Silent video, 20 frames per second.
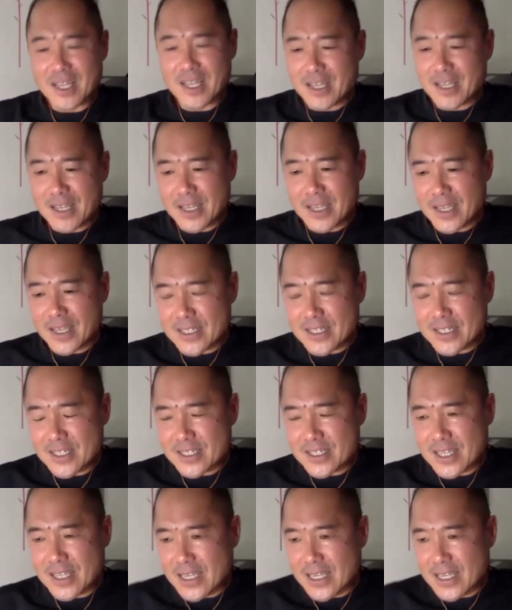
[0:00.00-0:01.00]
it
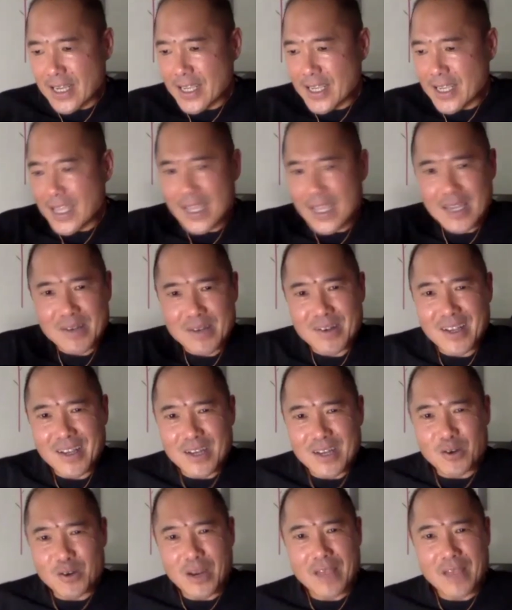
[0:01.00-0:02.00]
just, I can't, I
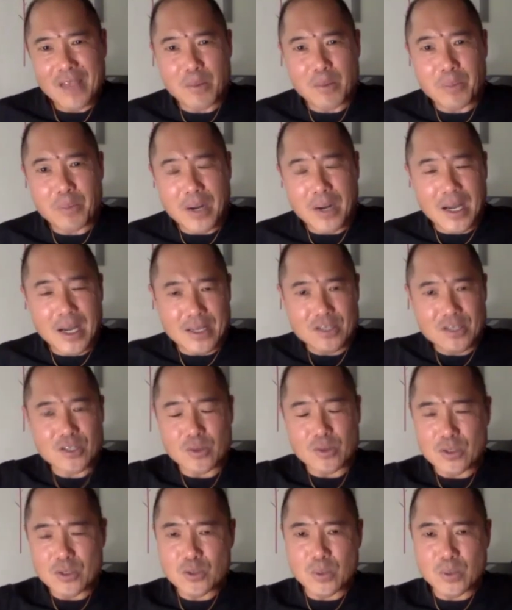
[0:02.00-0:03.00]
don't have that bond. So
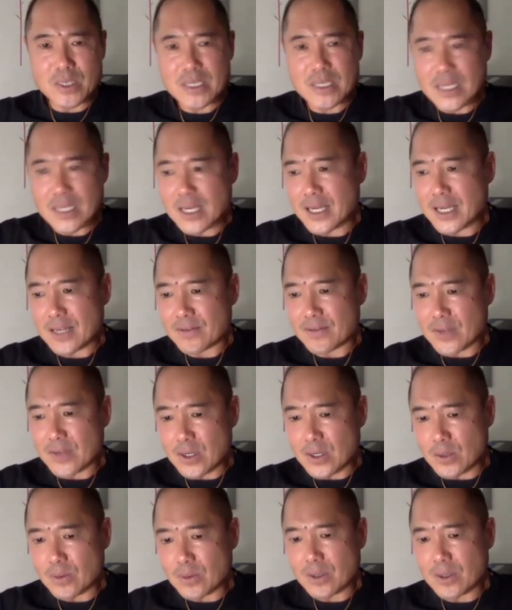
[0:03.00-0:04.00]
it's really kind of,
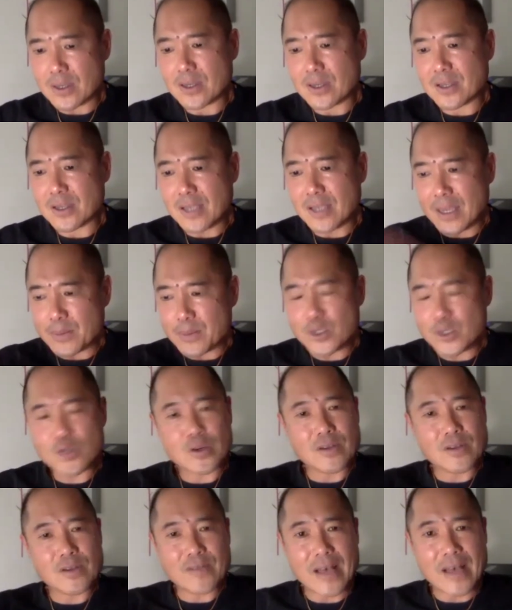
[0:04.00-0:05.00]

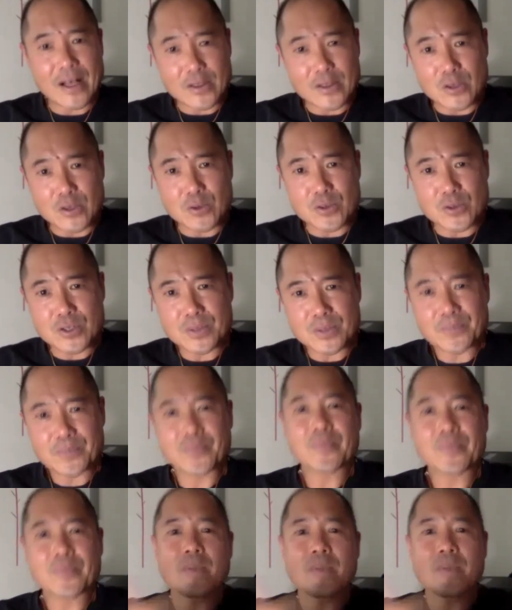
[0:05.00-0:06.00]
chemistry, values,
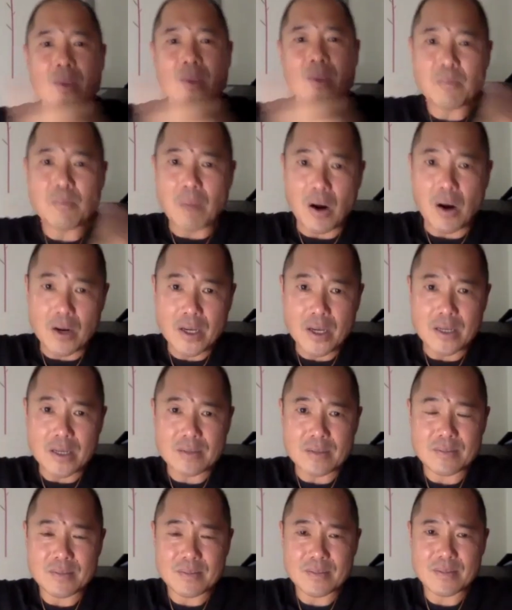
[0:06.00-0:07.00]
market,
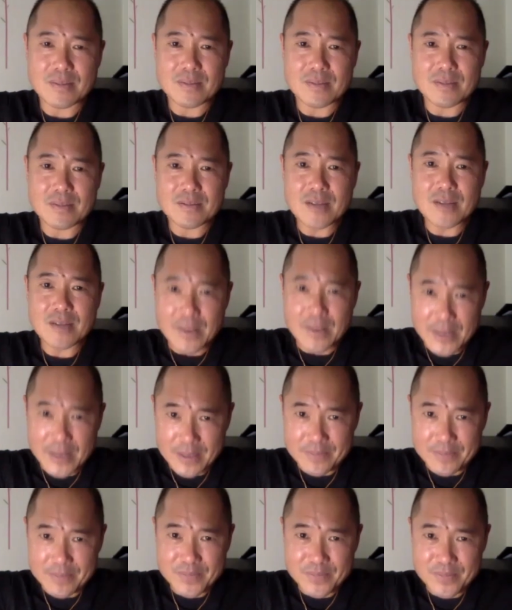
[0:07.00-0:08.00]
timing.
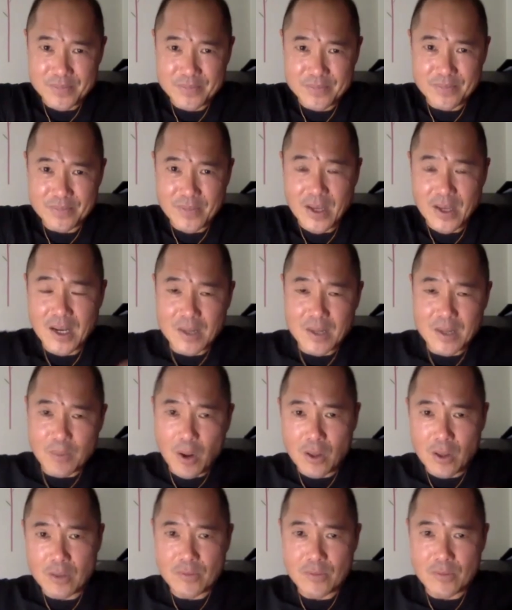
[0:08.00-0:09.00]

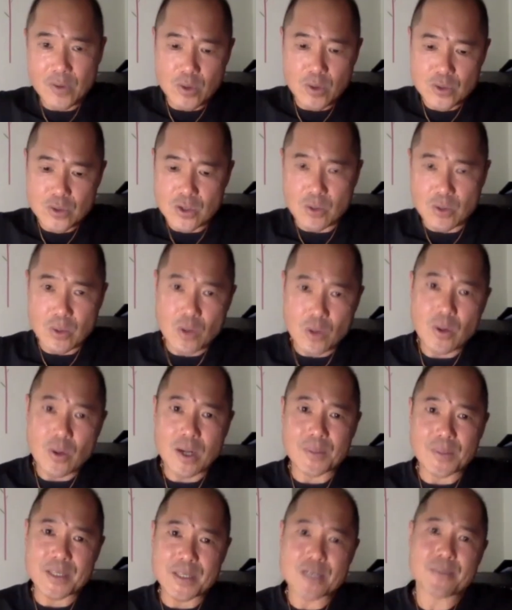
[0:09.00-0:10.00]
All of those are requirements.